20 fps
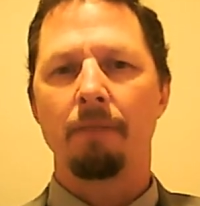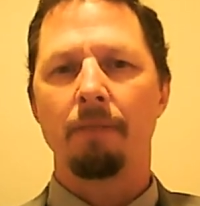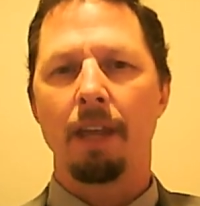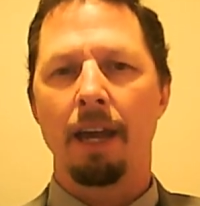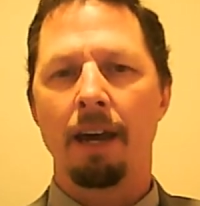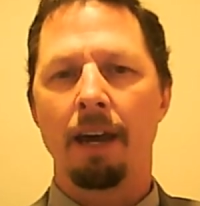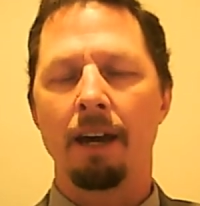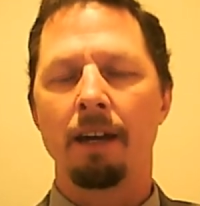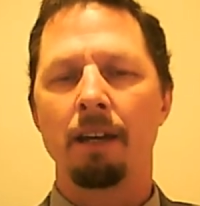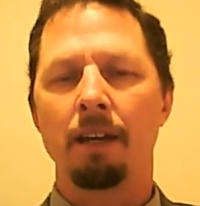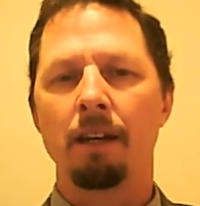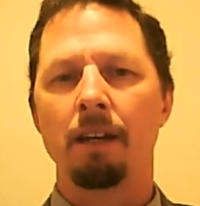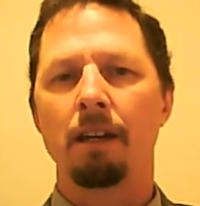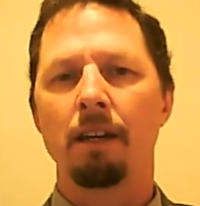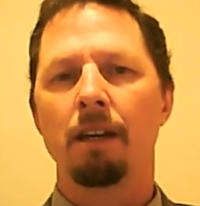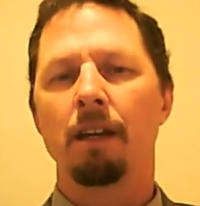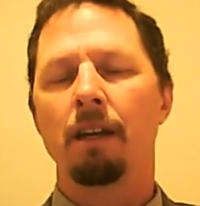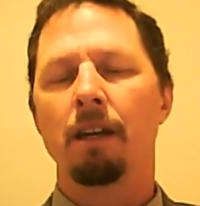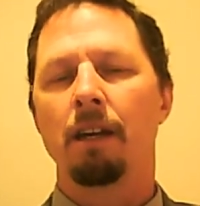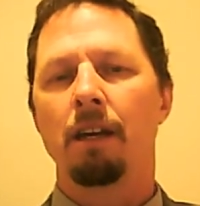And
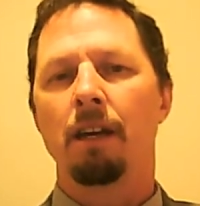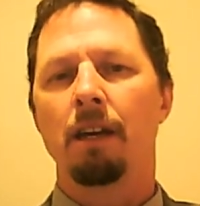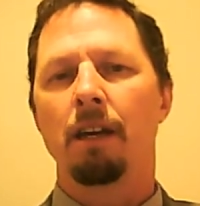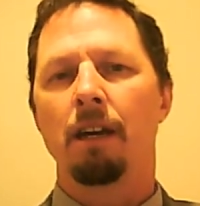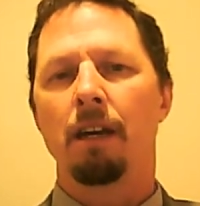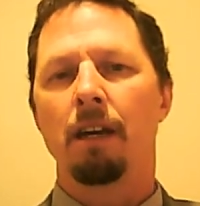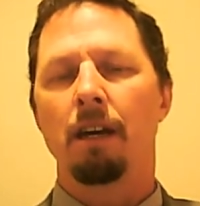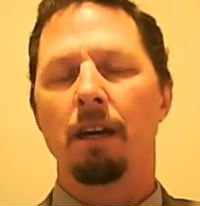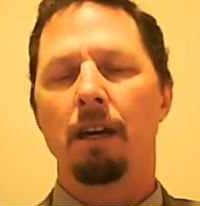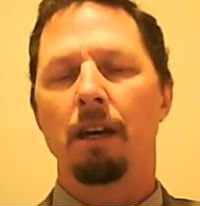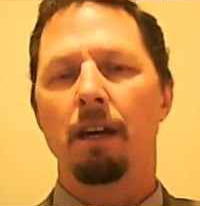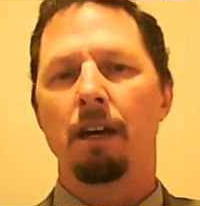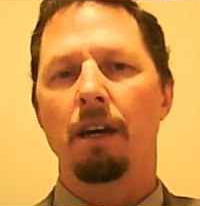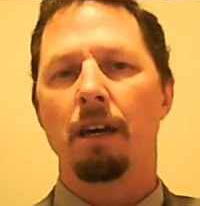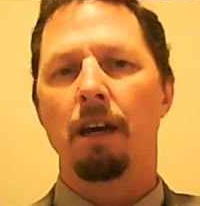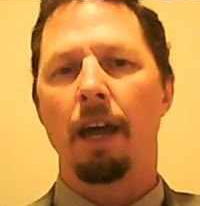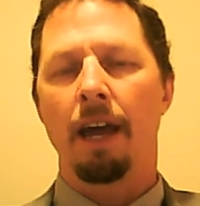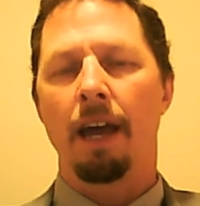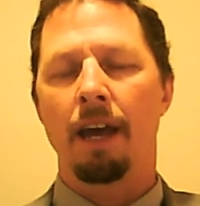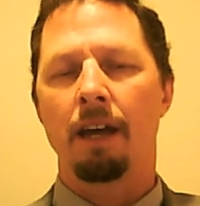
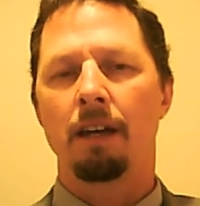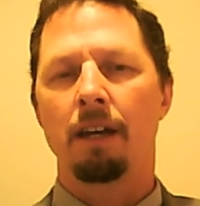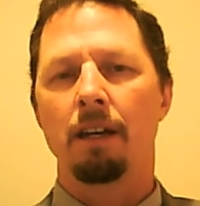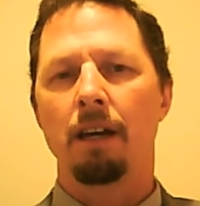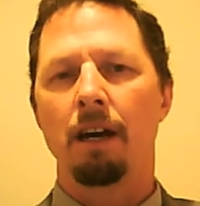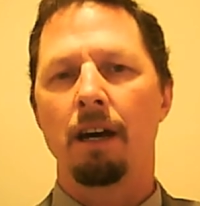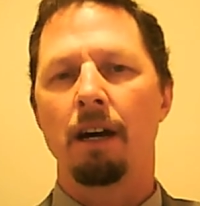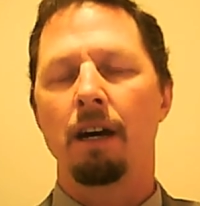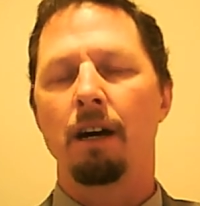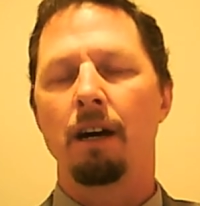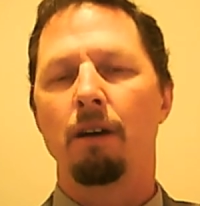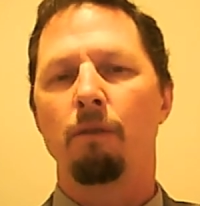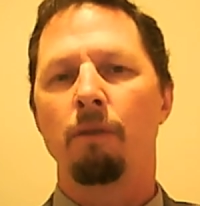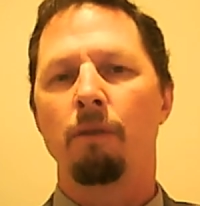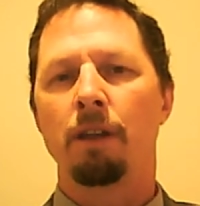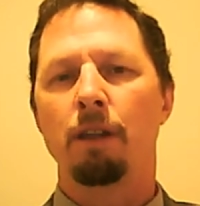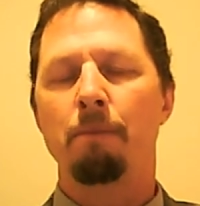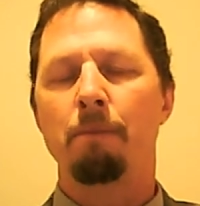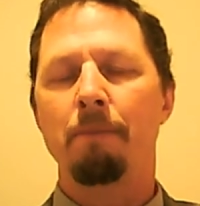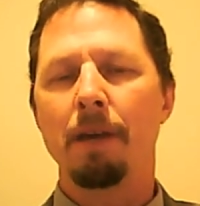when
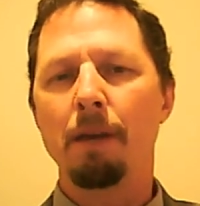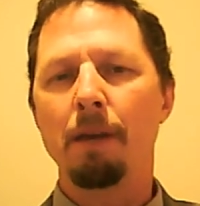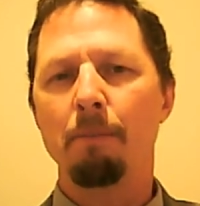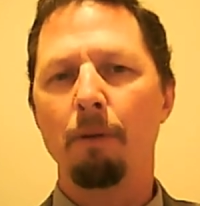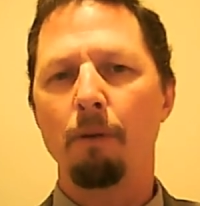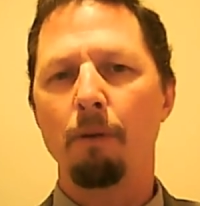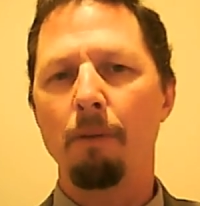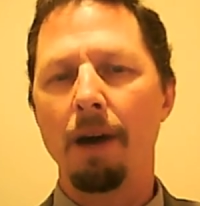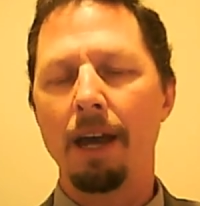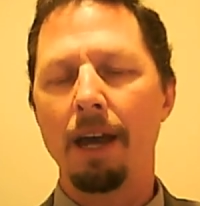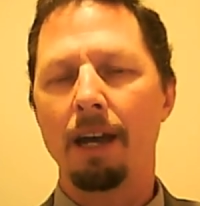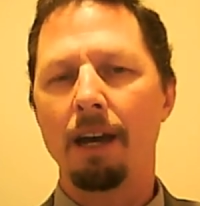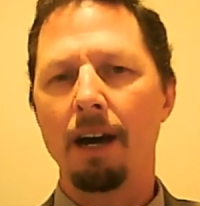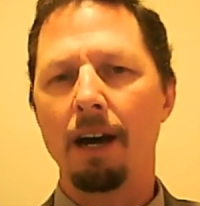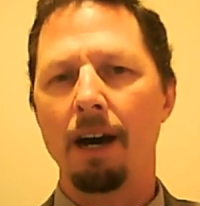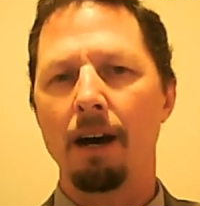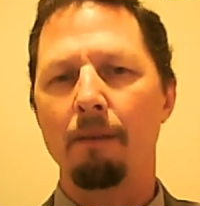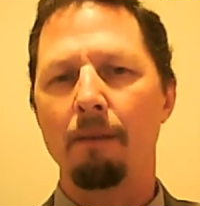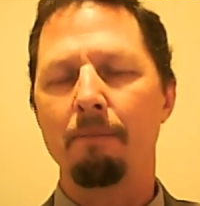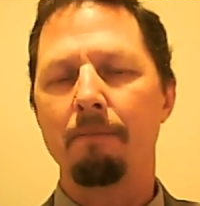the people wake
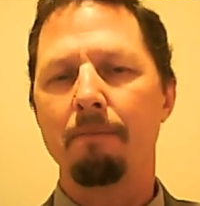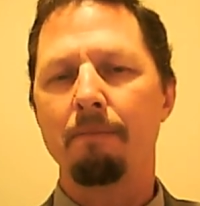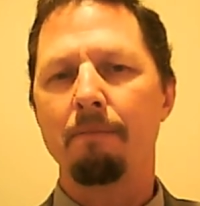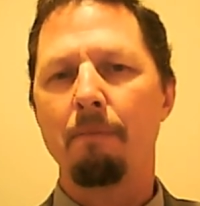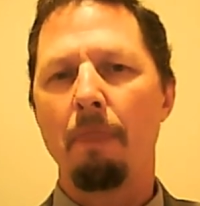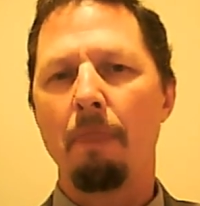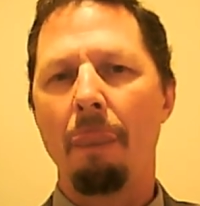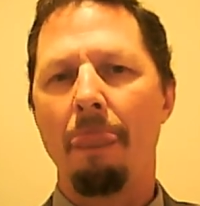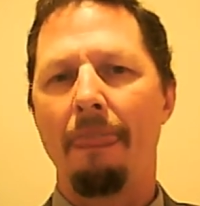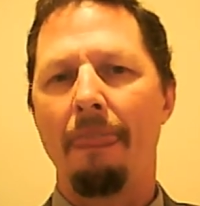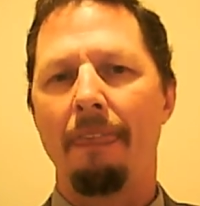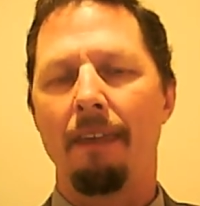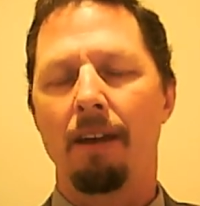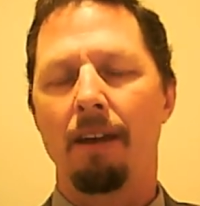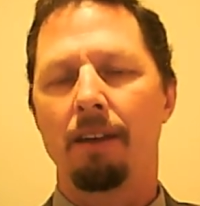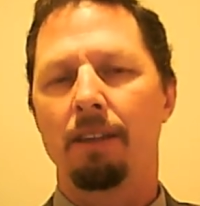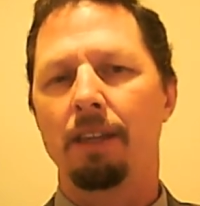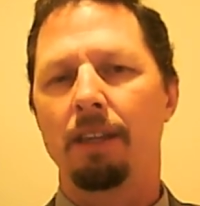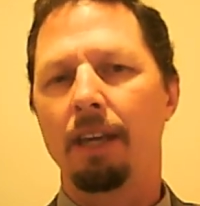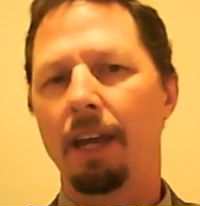up,
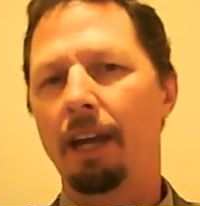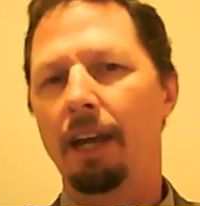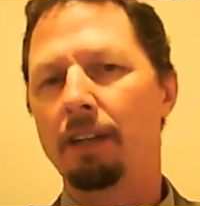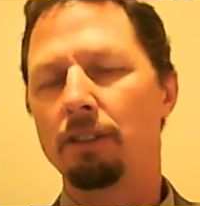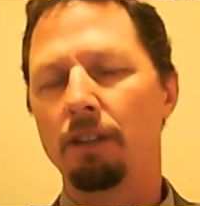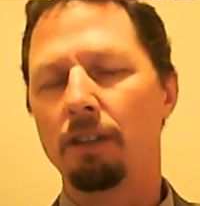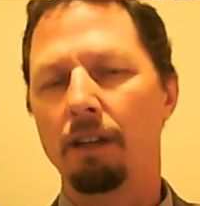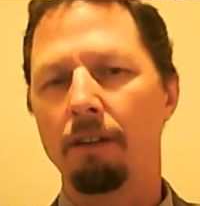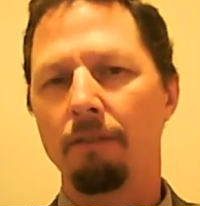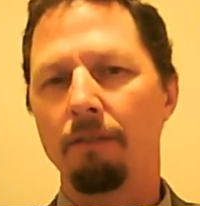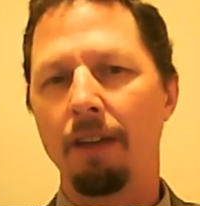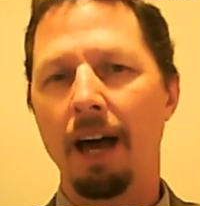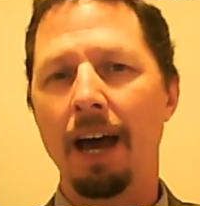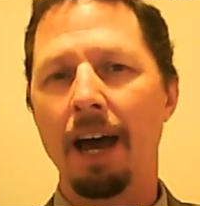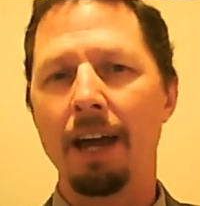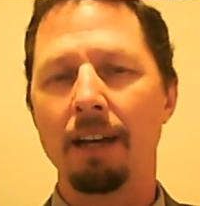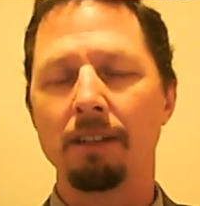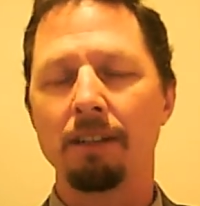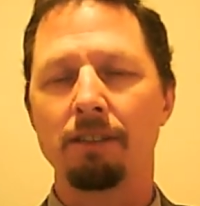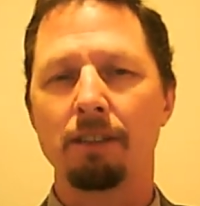the angel of
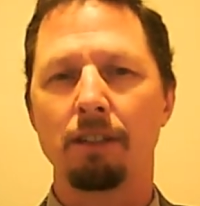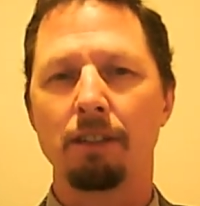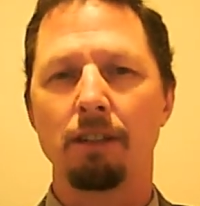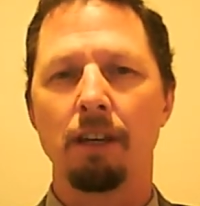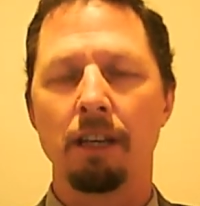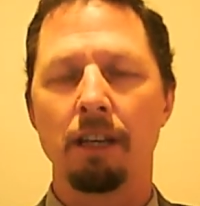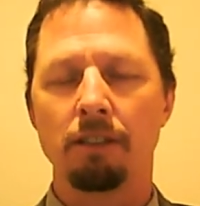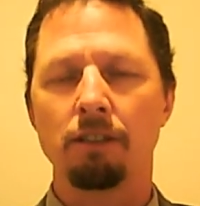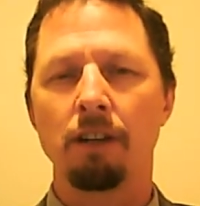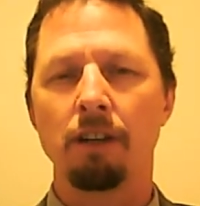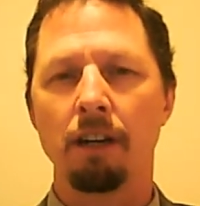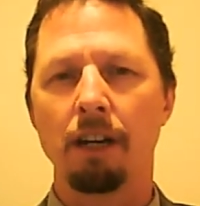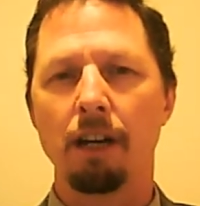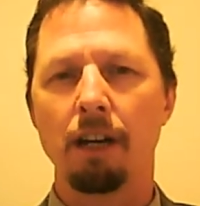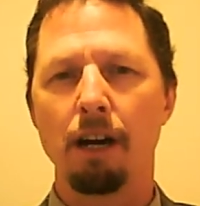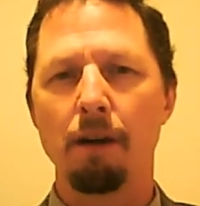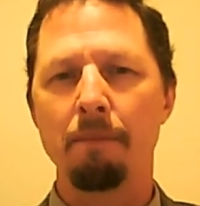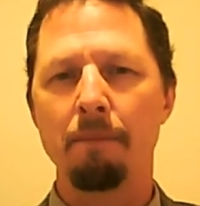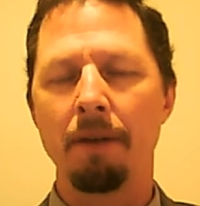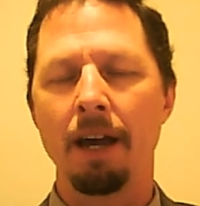light is going to
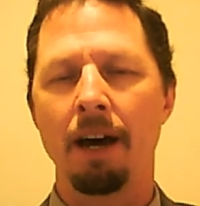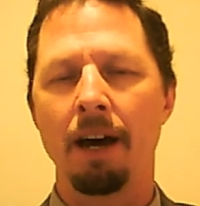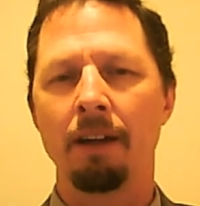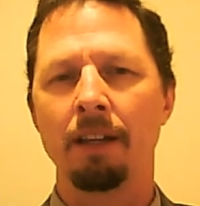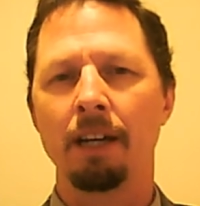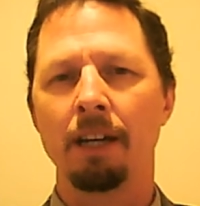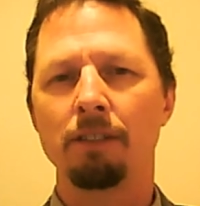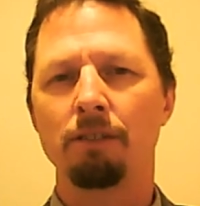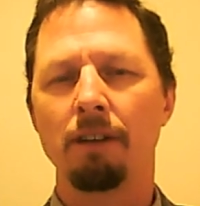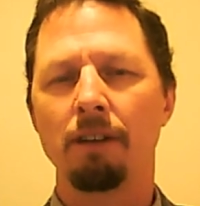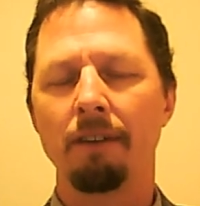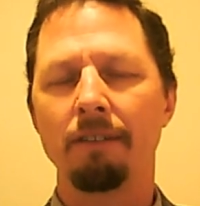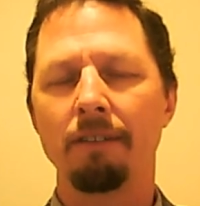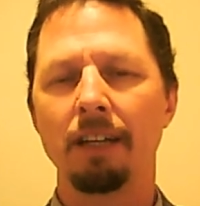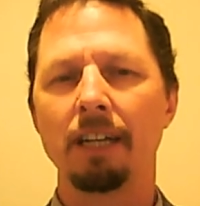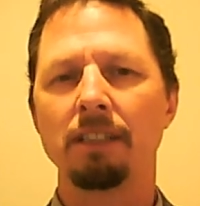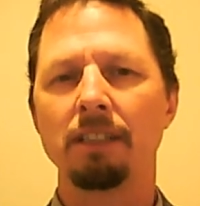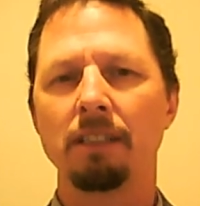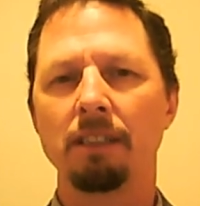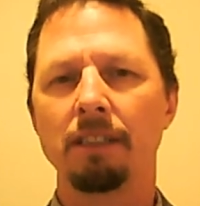come down. That's
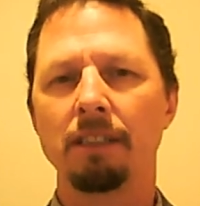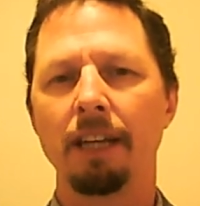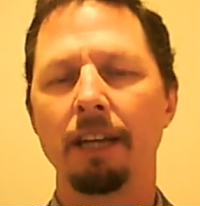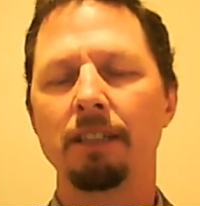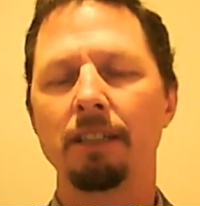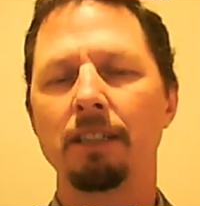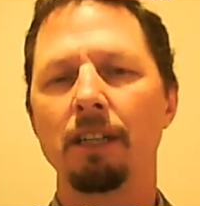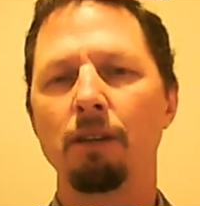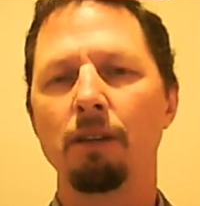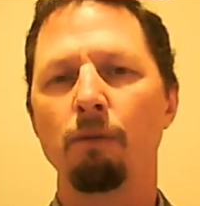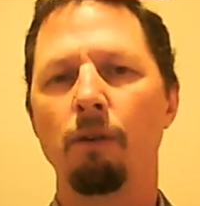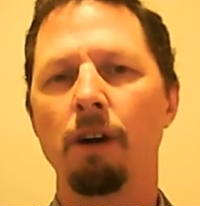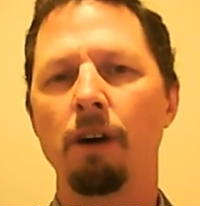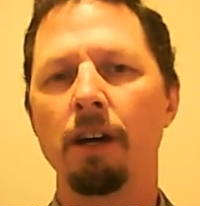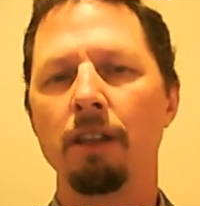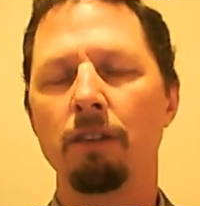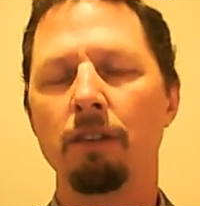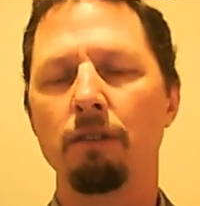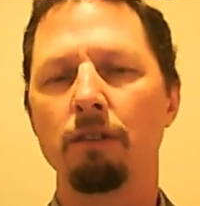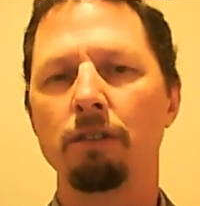Revelation 18,
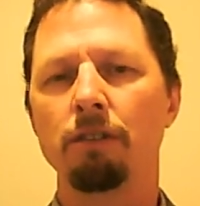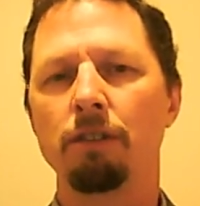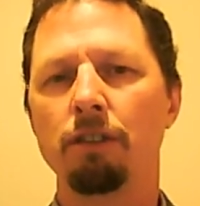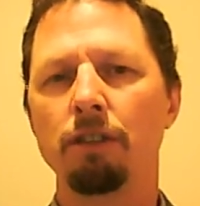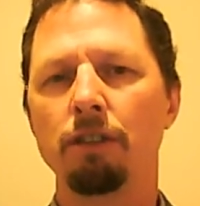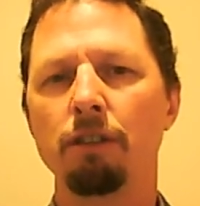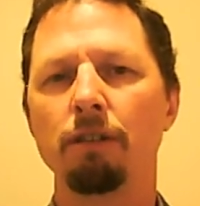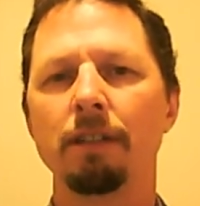1 through 2.